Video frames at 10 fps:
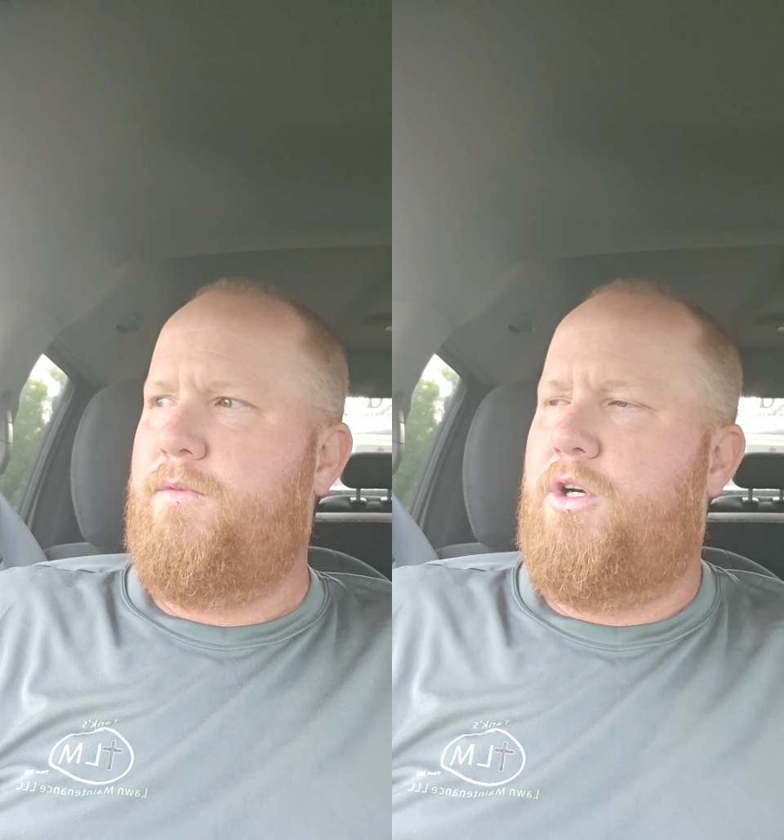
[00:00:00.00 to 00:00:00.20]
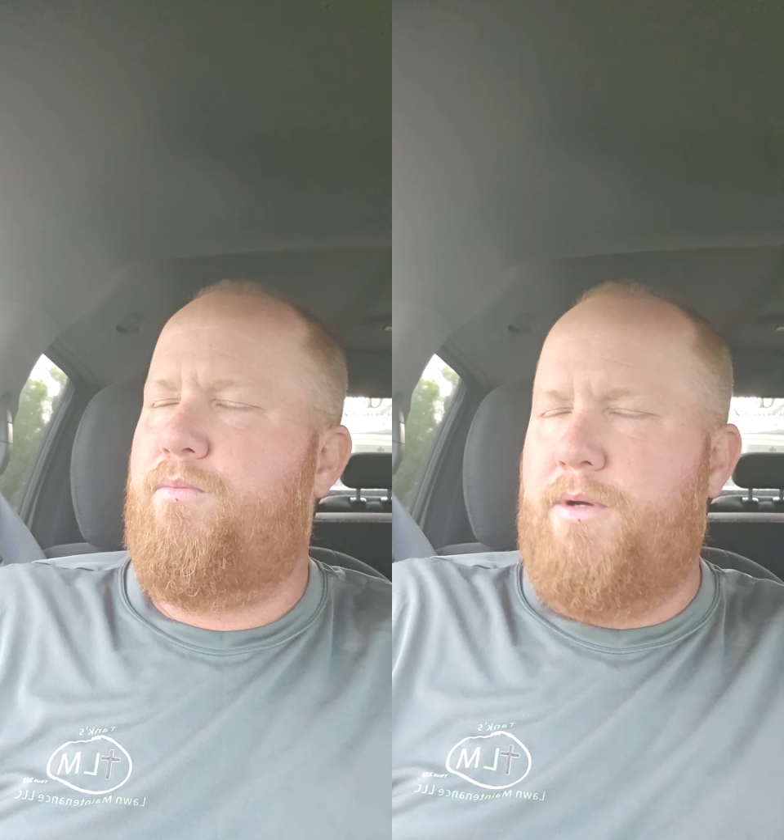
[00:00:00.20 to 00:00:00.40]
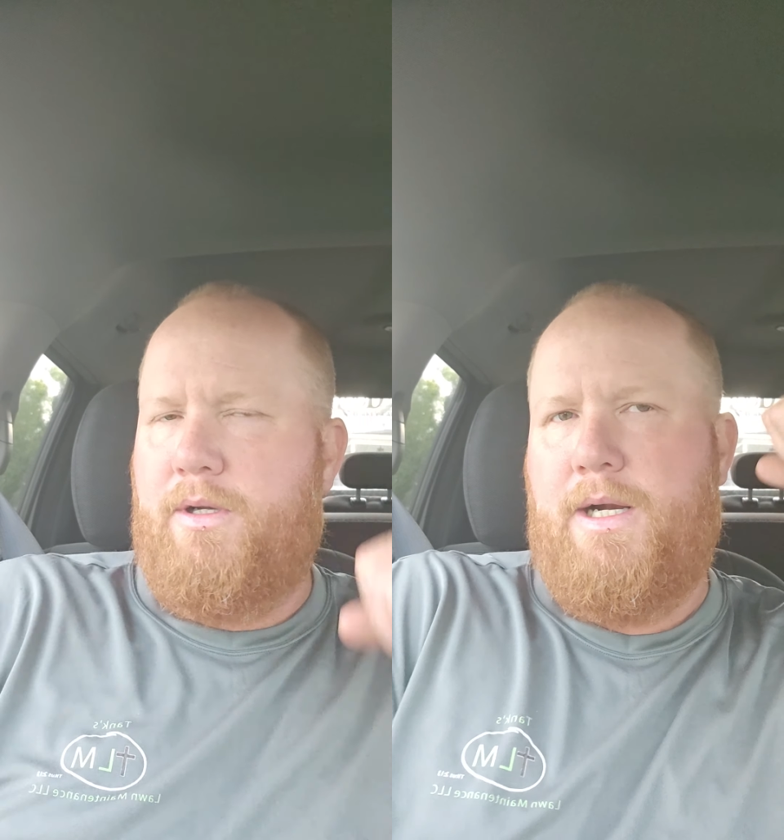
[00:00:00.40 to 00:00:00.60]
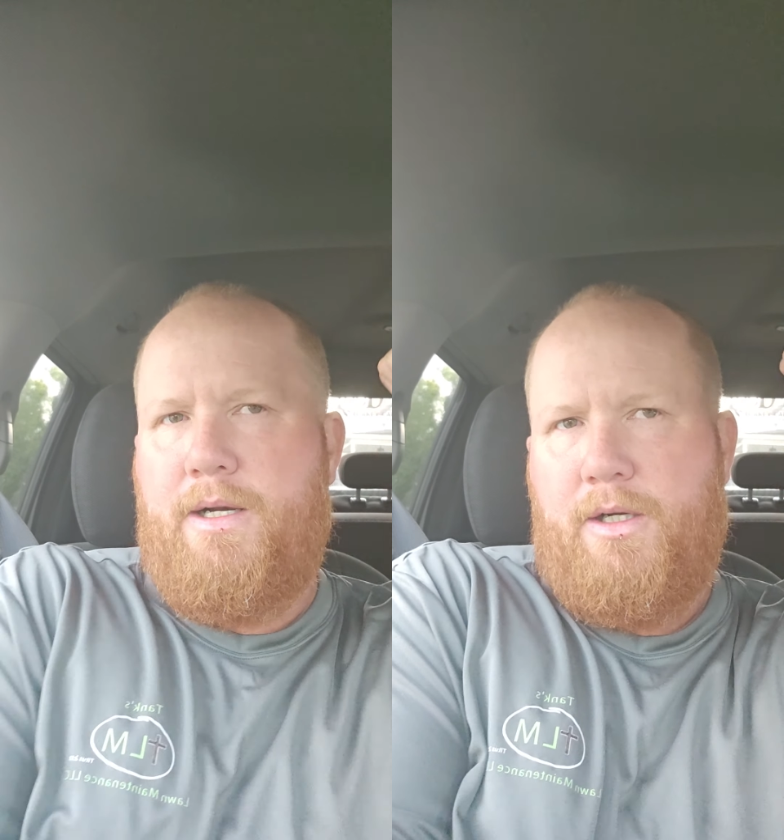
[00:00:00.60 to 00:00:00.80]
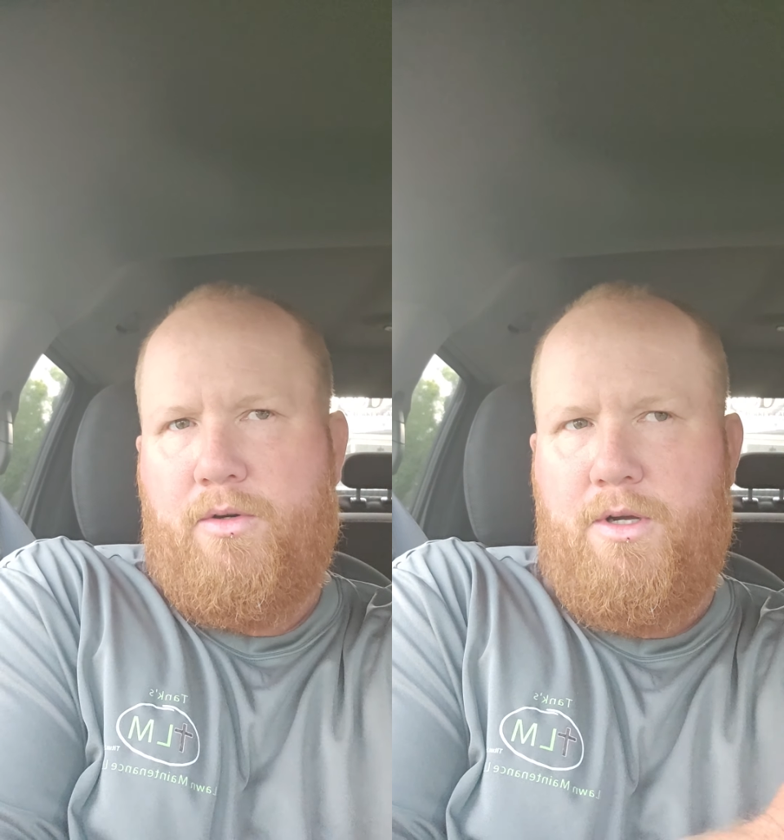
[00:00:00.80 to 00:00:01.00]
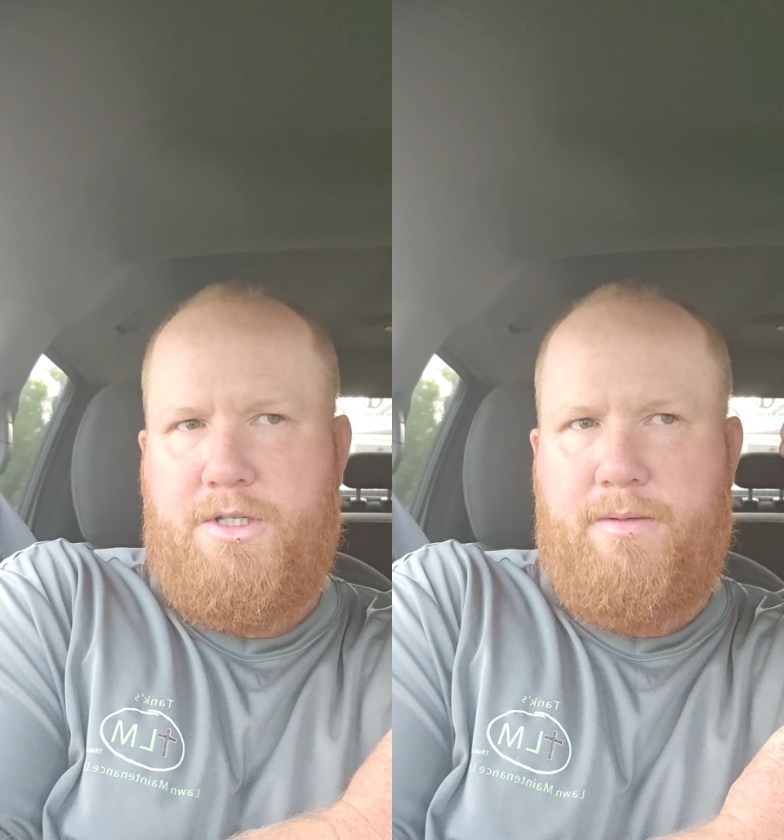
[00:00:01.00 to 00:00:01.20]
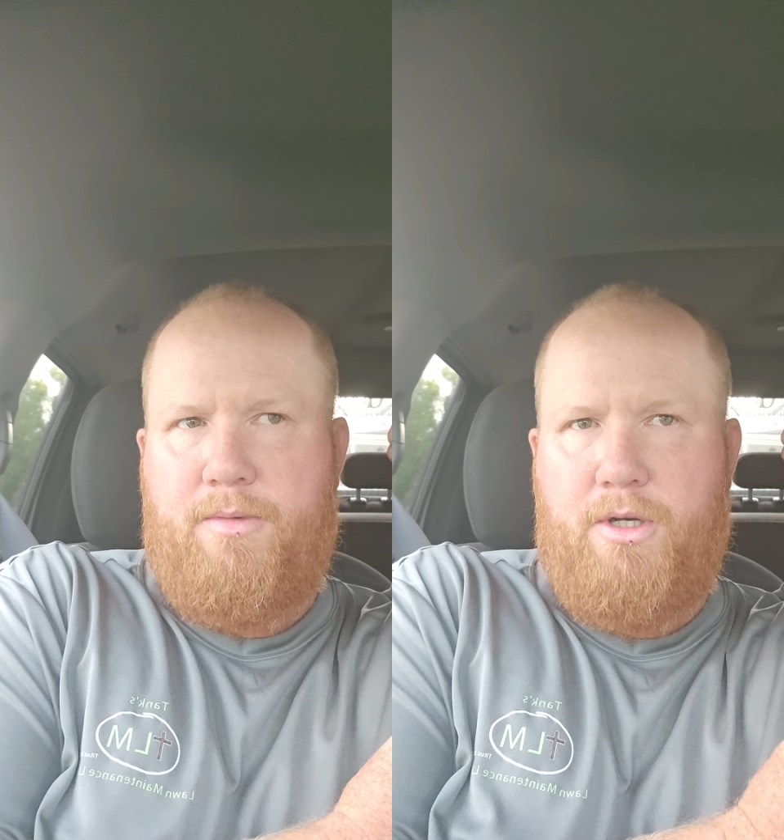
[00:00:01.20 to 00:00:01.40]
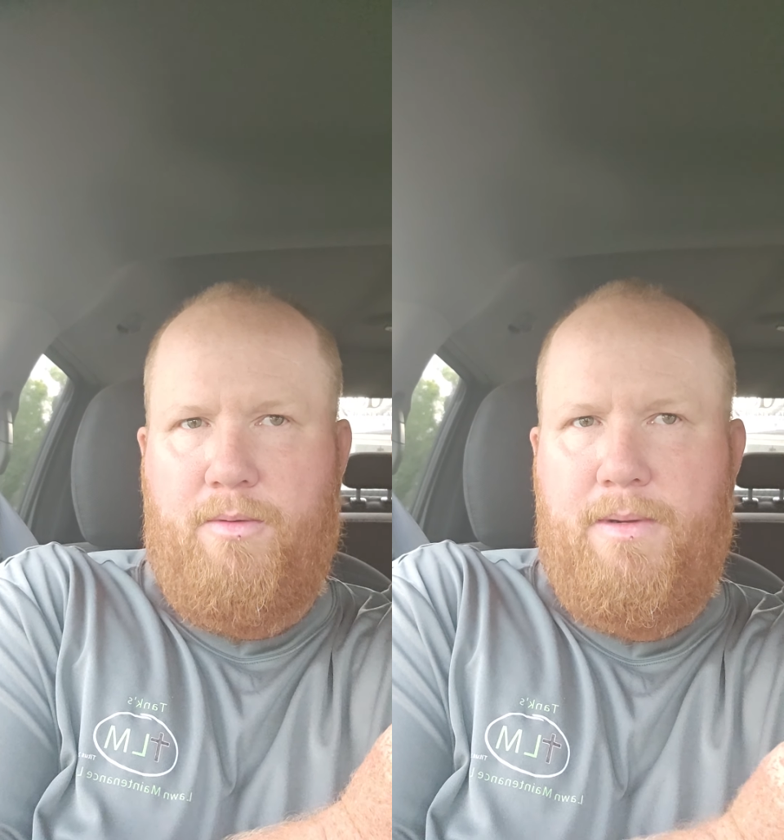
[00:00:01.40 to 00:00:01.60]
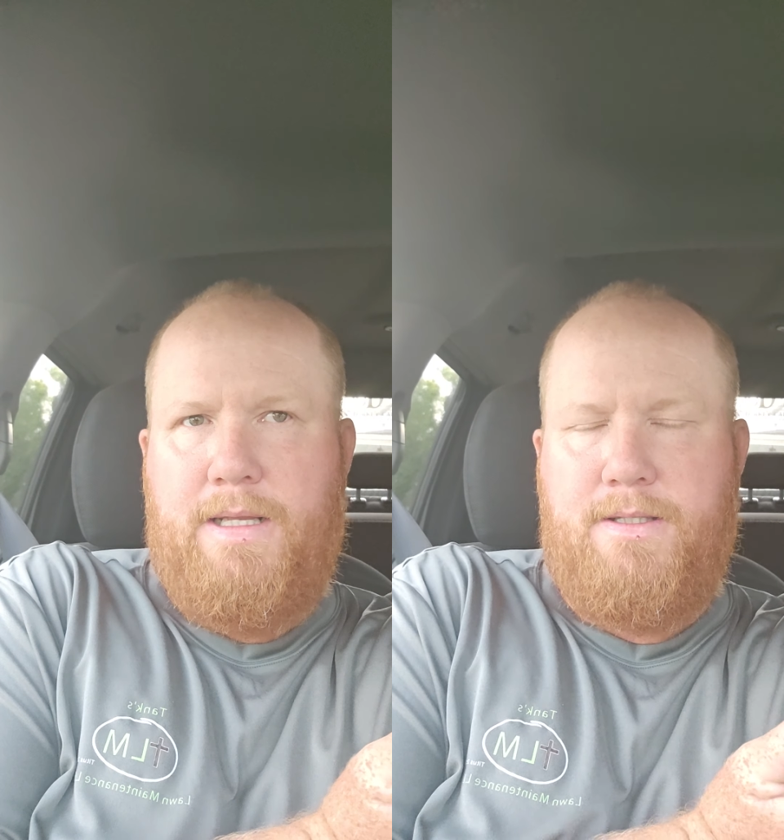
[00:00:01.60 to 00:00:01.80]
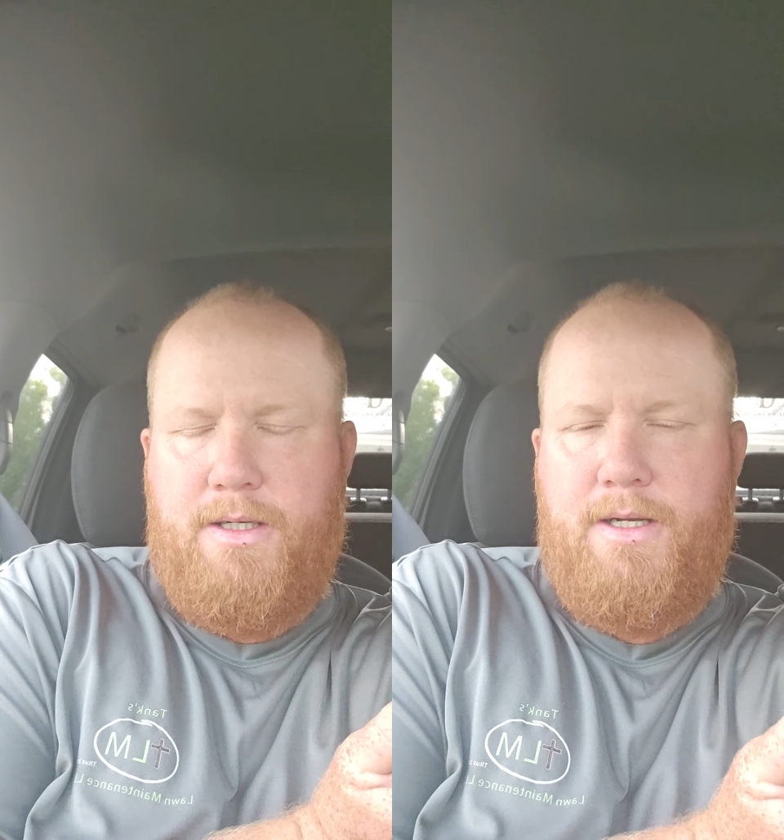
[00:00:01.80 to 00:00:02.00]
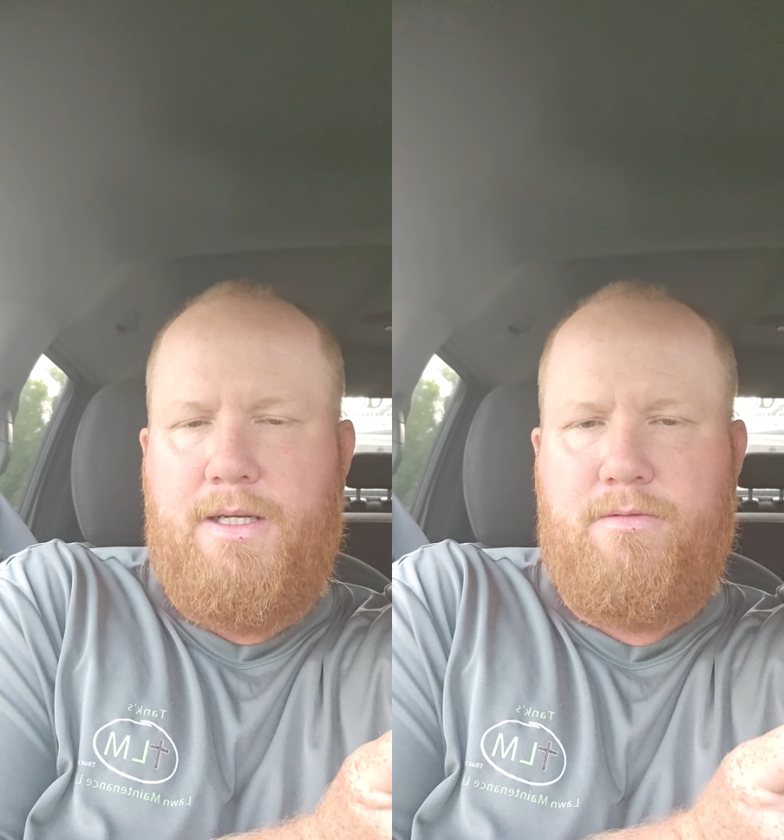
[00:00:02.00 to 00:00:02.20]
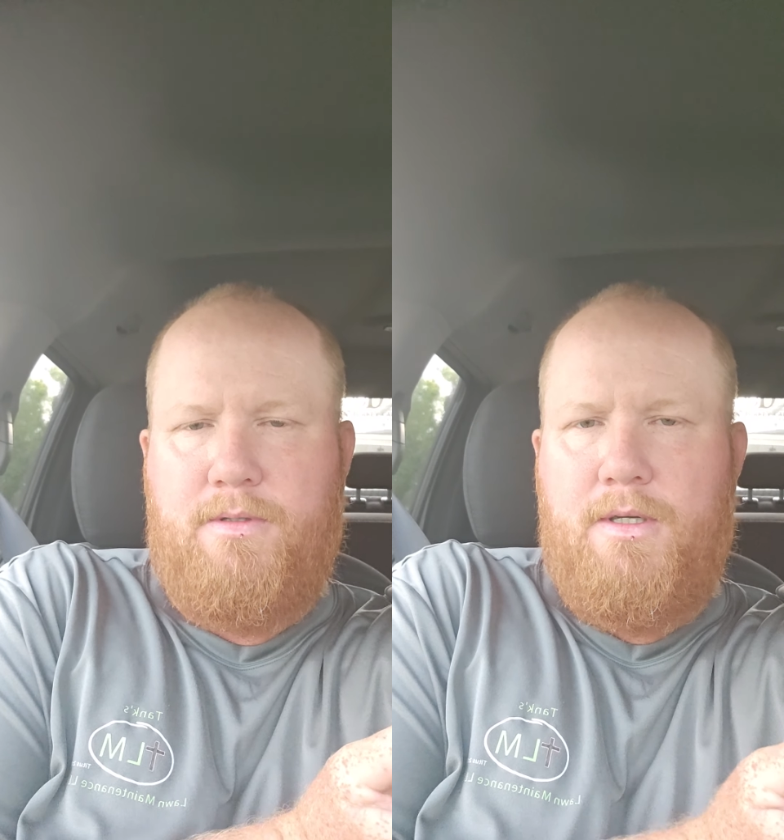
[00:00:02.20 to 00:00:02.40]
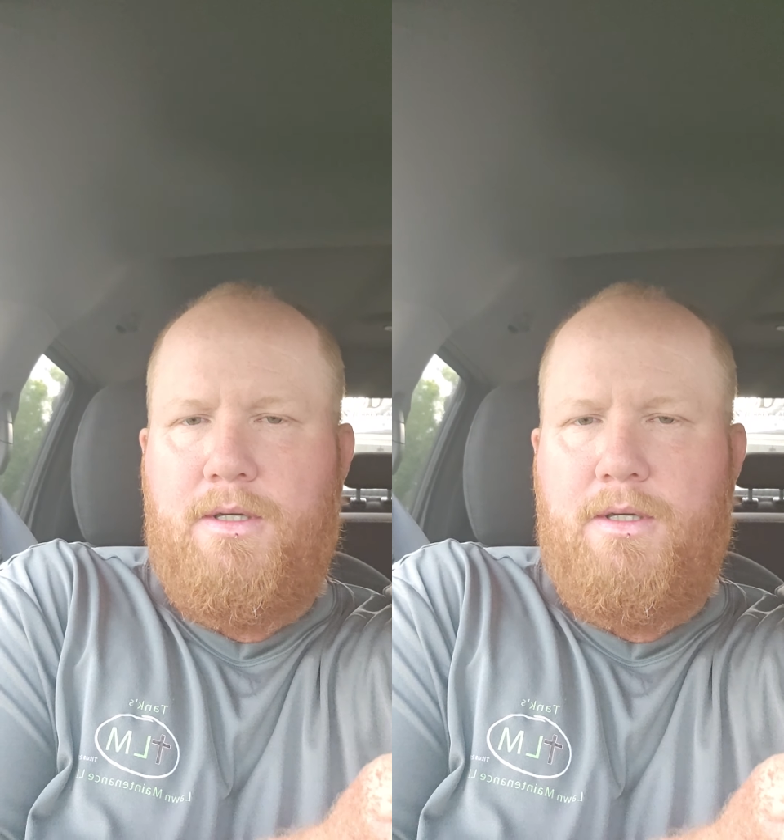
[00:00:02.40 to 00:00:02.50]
Hope y'all get out there and crush it. But look, man, till the next one,